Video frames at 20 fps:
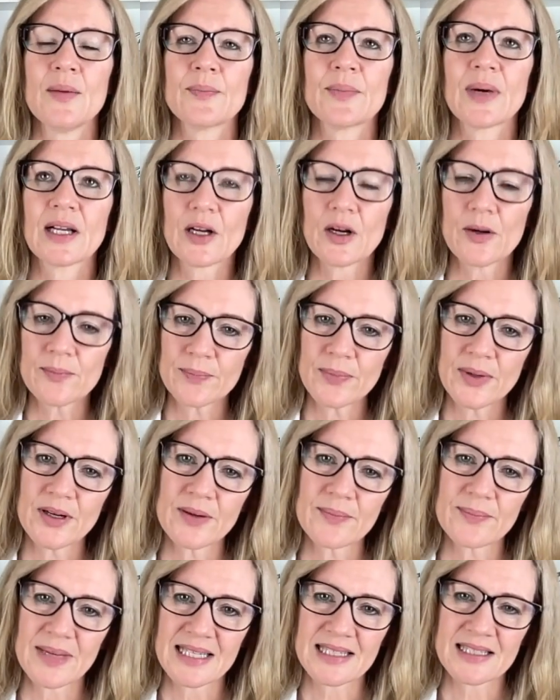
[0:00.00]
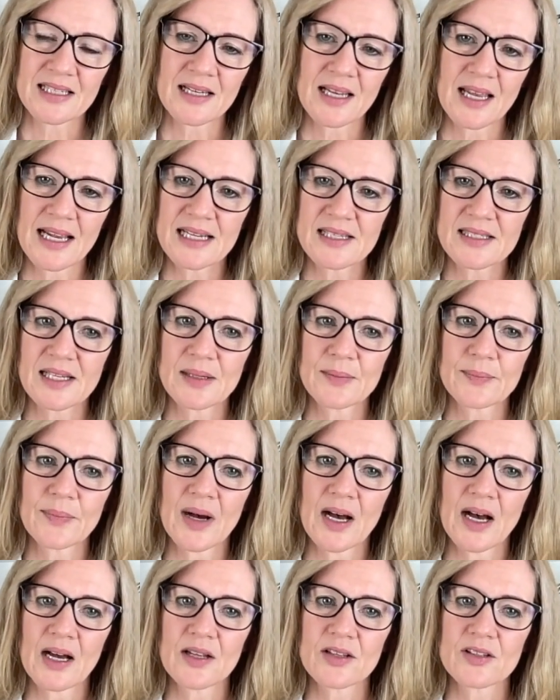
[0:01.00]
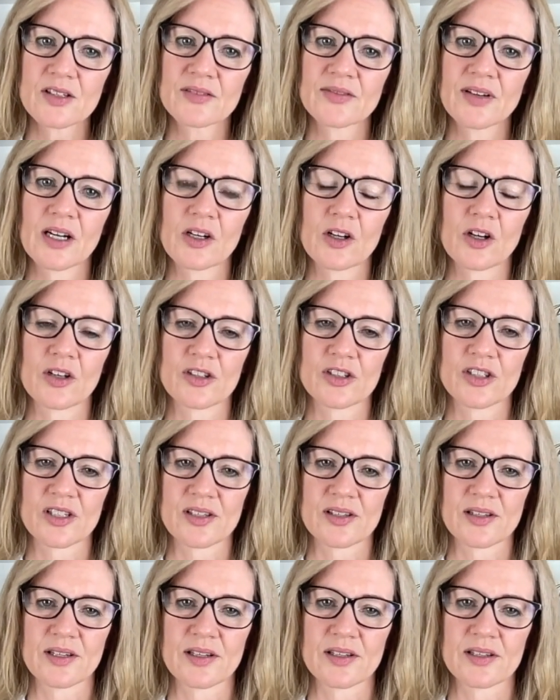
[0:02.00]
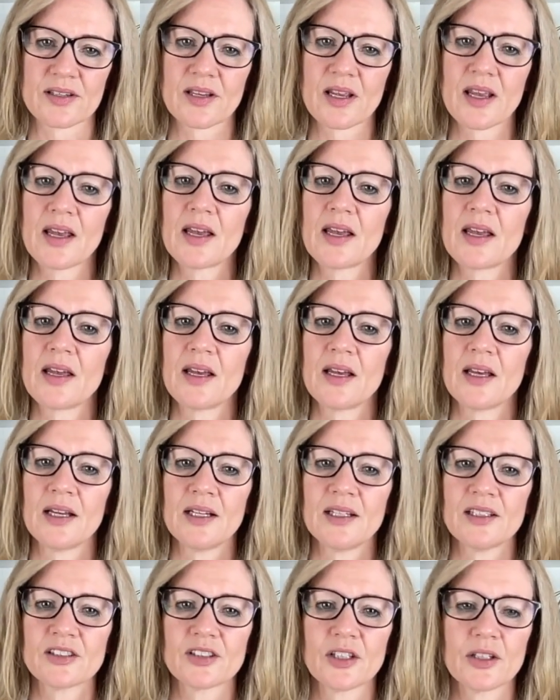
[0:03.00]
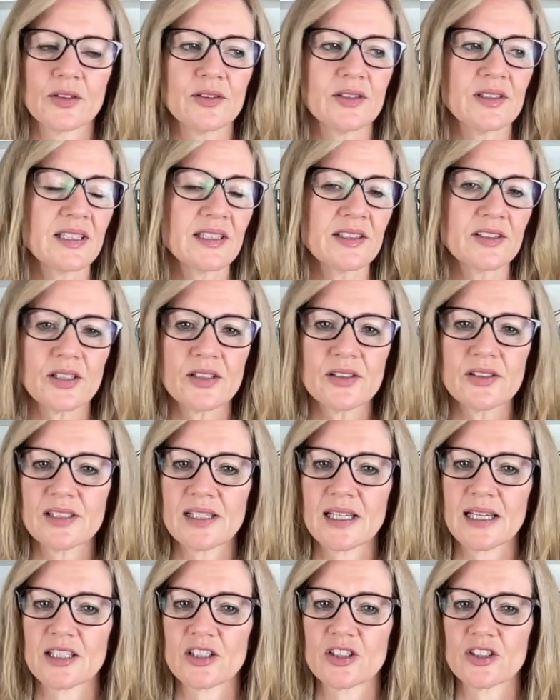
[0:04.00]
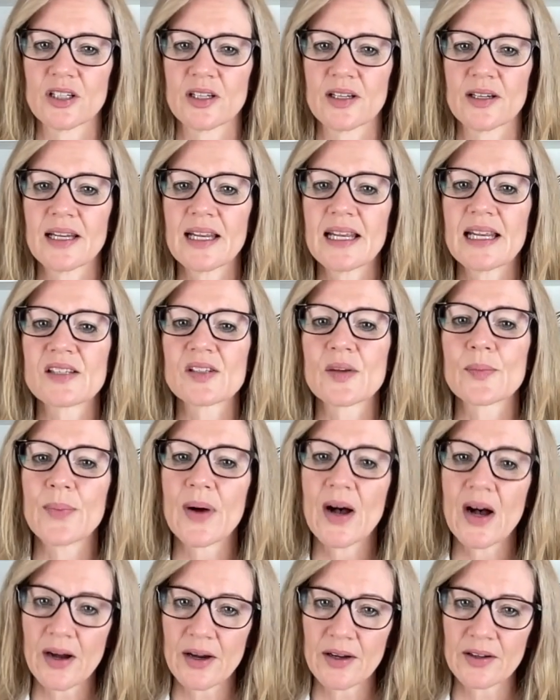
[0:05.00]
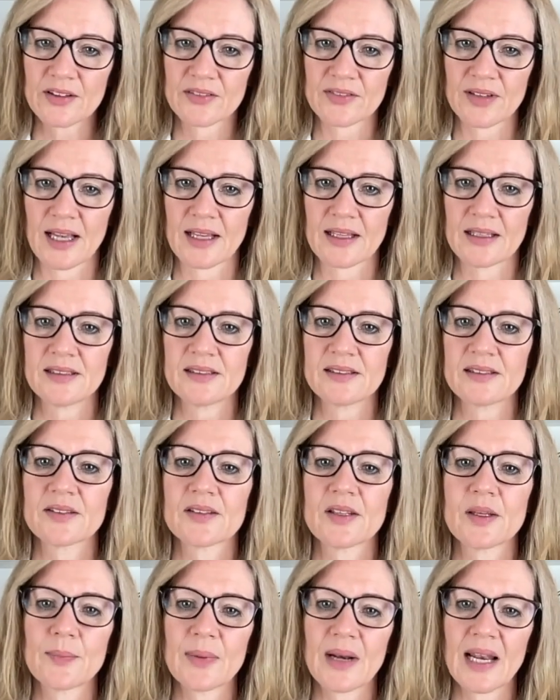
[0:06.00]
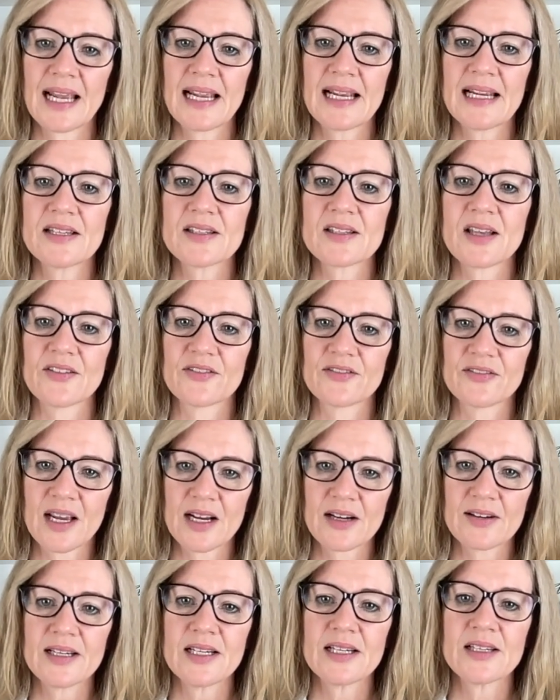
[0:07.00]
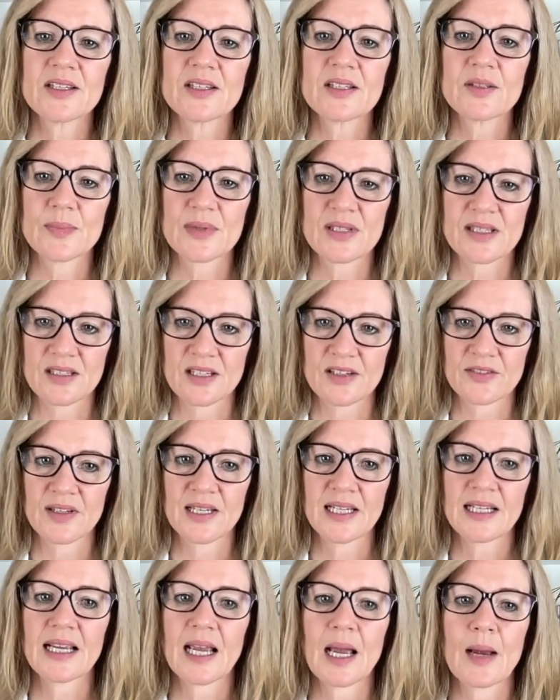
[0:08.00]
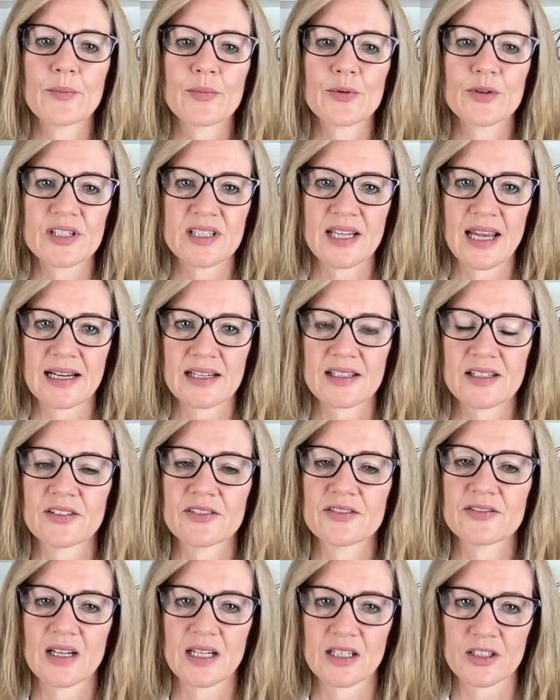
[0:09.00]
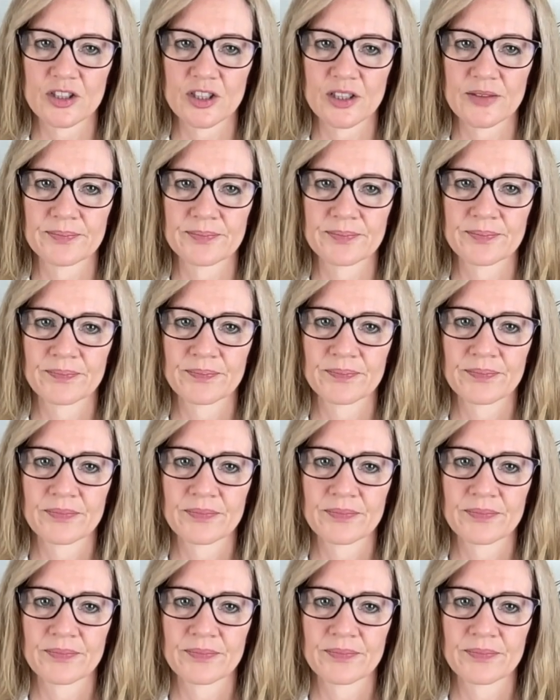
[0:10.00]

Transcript: by compartmentalizing parts of our consciousness. So dissociation is a part of us that plays a very specific and protective function.